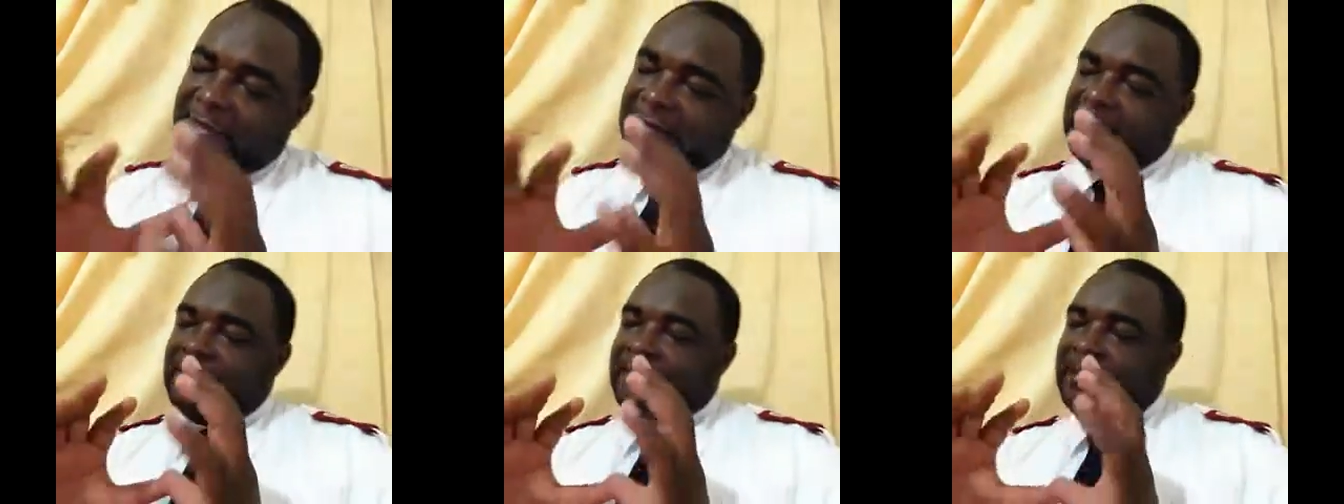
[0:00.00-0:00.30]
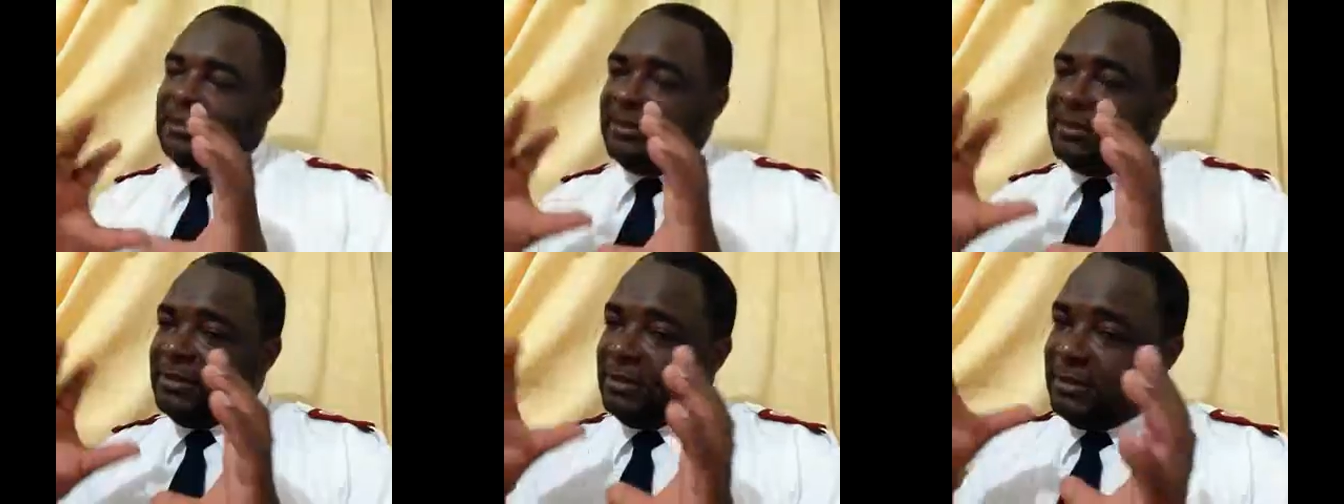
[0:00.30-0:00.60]
we
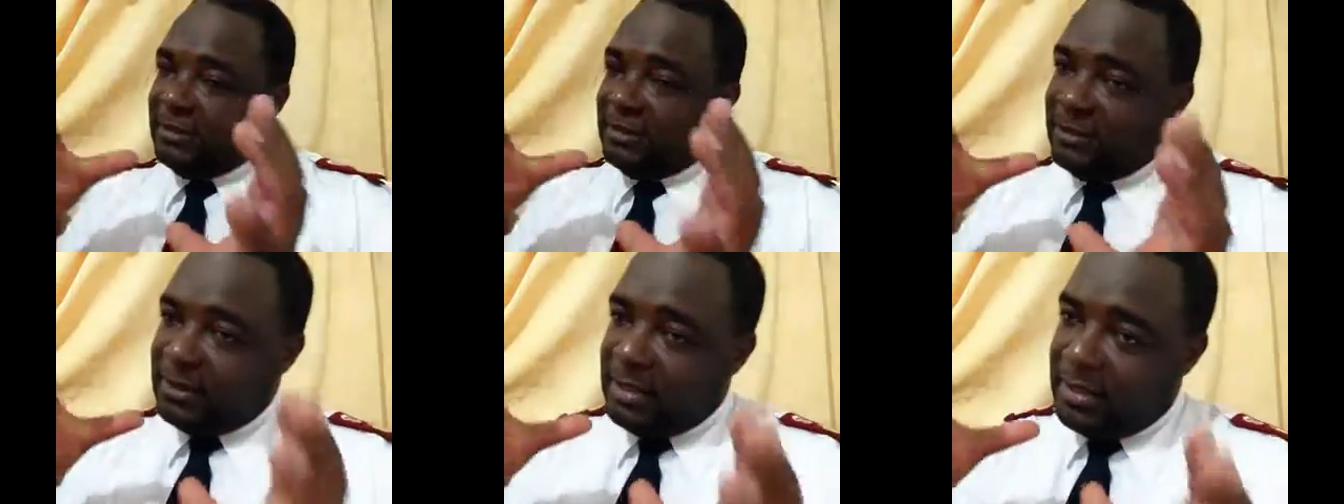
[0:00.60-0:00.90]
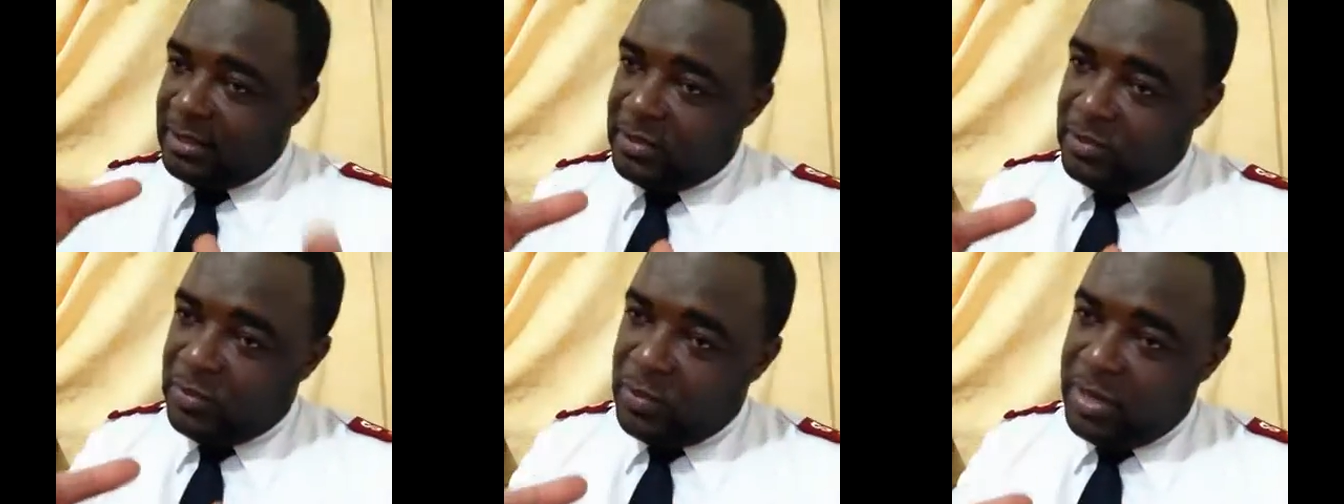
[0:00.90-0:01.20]
get all
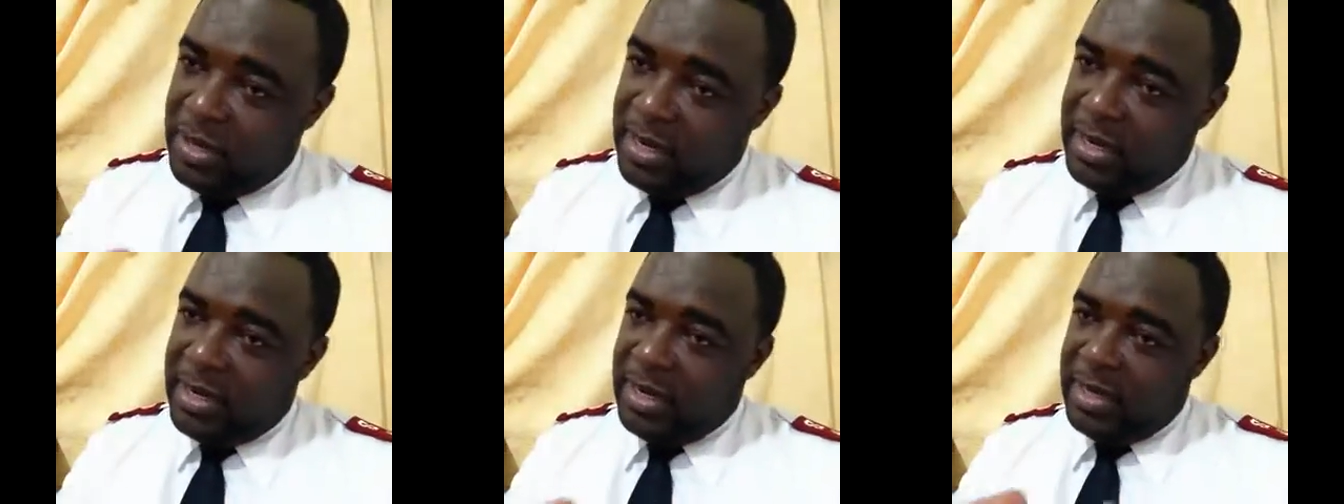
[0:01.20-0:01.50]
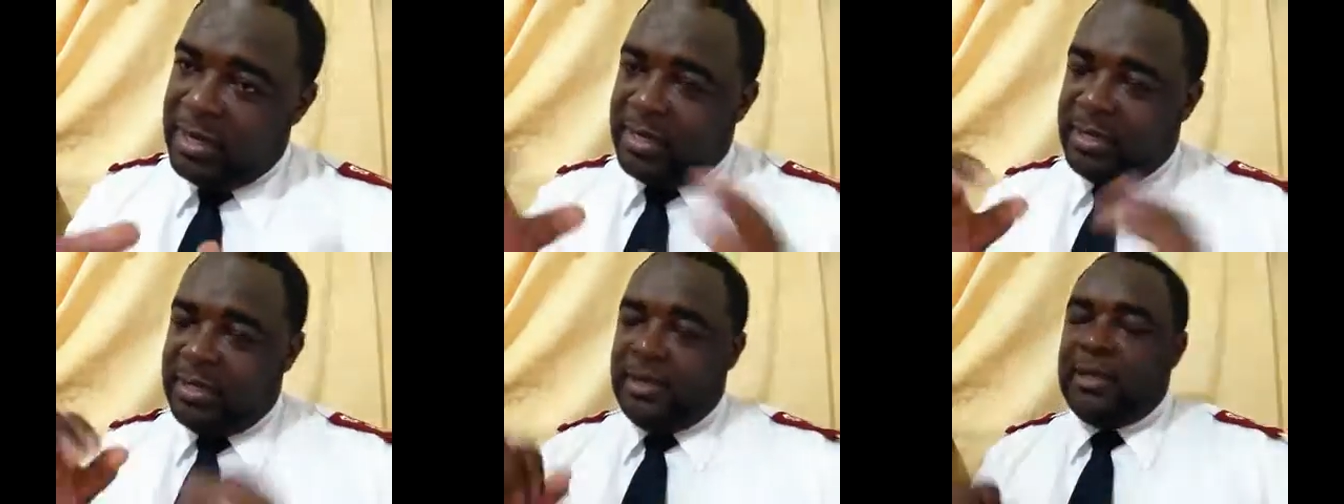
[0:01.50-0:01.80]
kind of
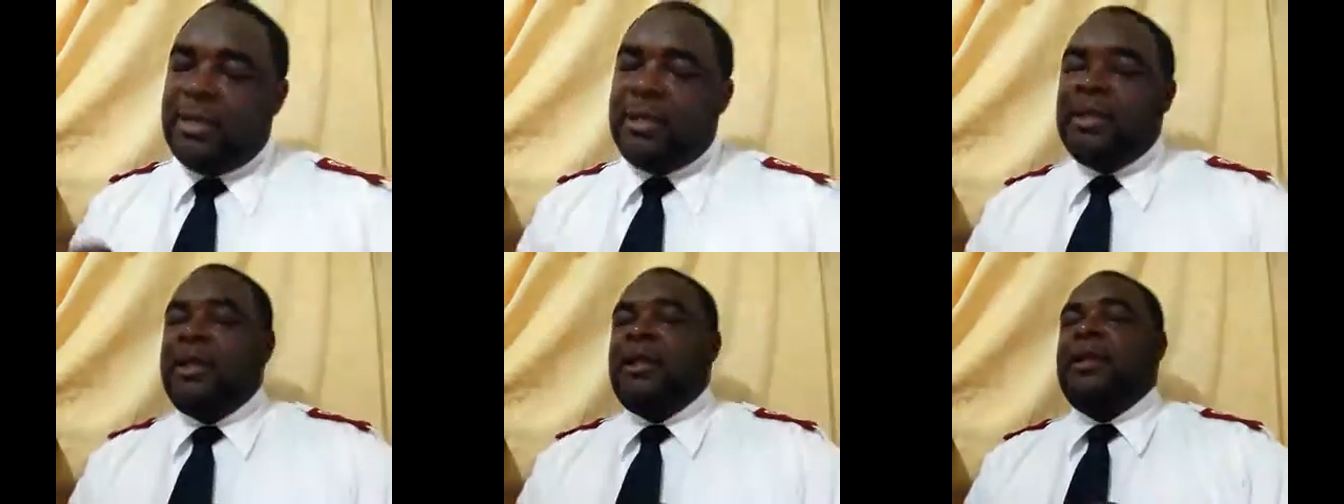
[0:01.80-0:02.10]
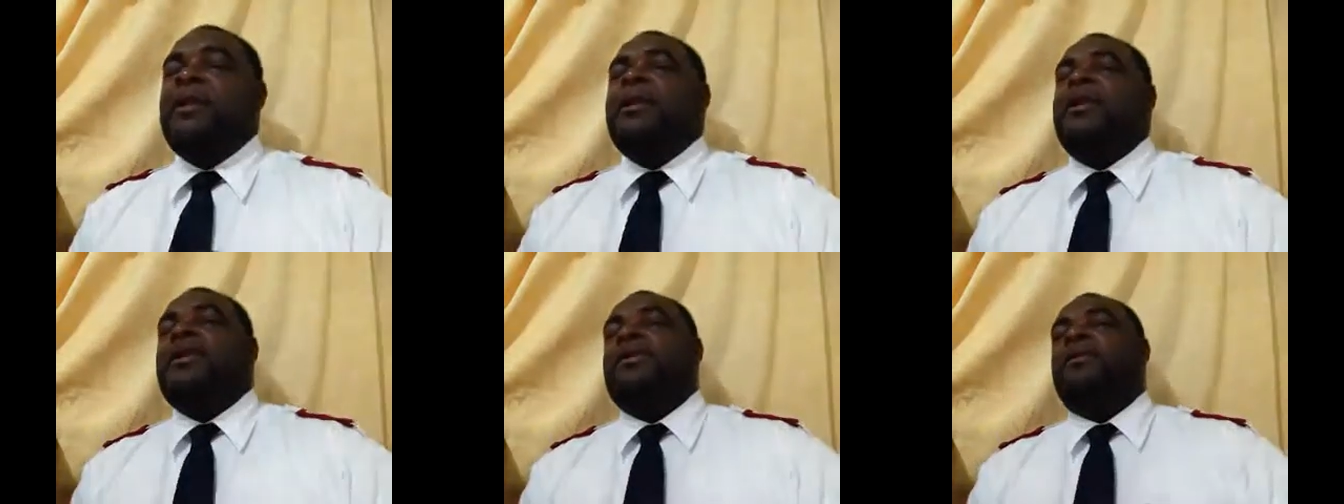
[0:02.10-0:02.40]
kind of
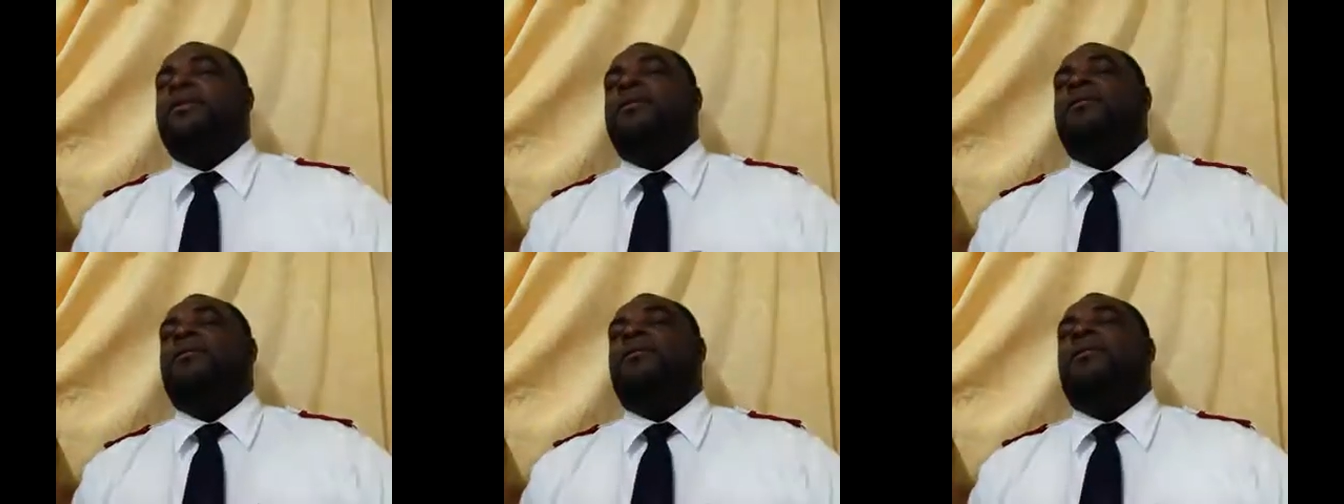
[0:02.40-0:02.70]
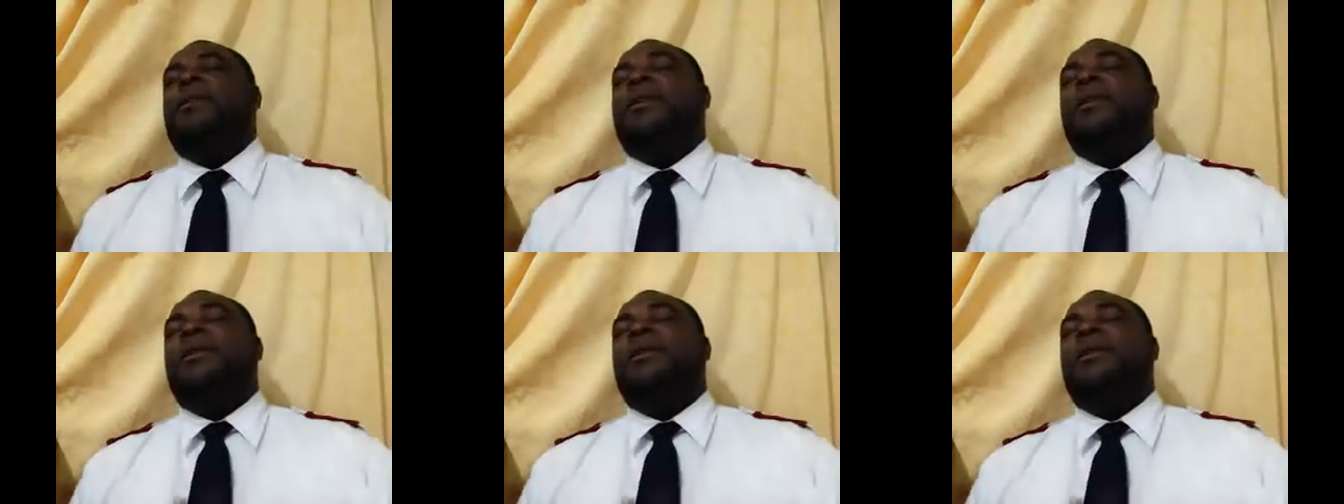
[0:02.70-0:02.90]
things.